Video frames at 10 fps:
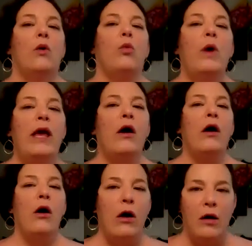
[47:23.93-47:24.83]
We
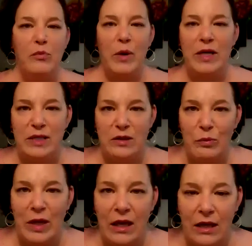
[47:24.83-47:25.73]
are abundant
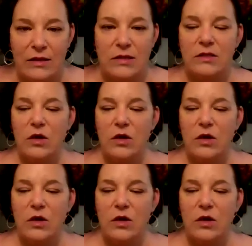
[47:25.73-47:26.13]
beings.